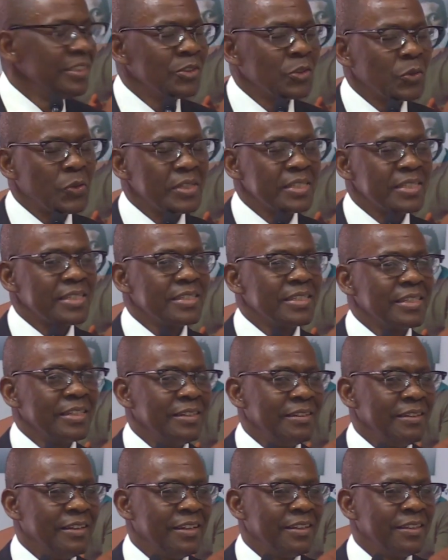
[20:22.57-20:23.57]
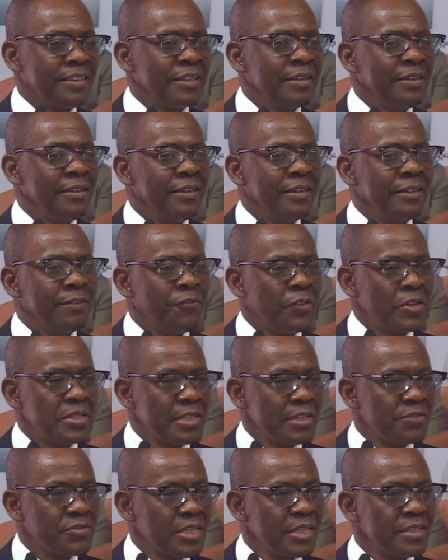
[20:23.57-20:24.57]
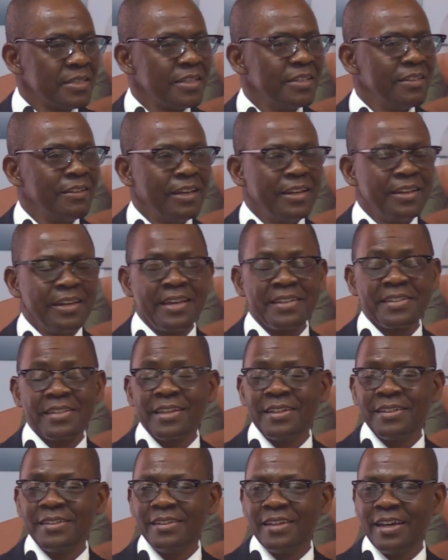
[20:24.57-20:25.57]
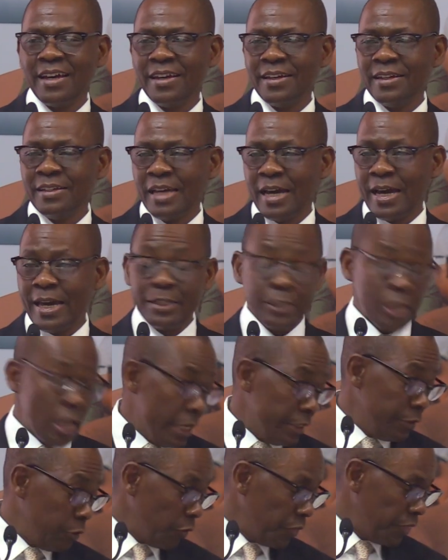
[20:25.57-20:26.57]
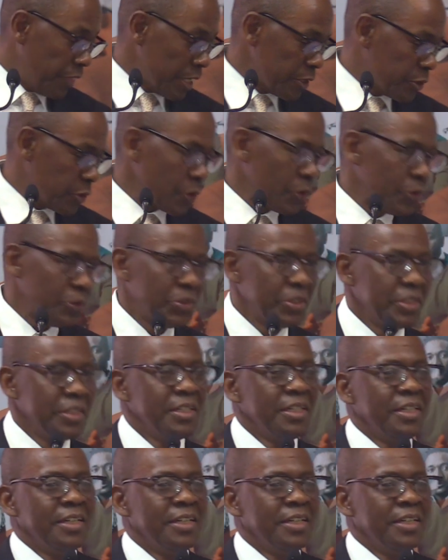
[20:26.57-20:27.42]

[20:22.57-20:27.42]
towards the festive season, and I said, I don't think so.